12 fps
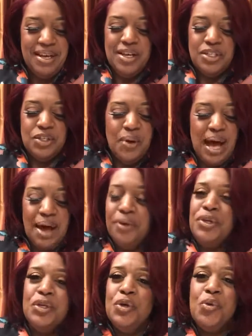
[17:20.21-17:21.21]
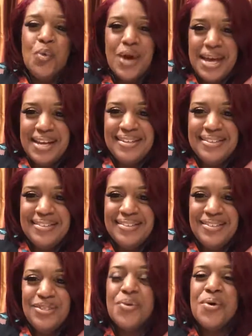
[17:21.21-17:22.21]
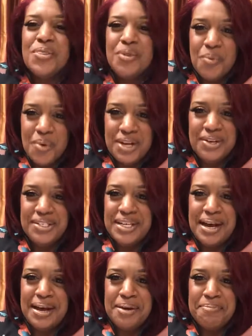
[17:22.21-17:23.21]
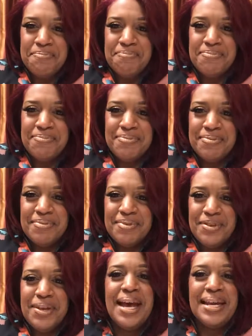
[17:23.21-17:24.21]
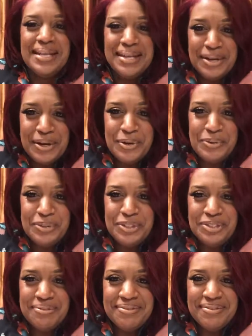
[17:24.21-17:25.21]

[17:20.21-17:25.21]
So how do you win during the winter time? You got to get a coach.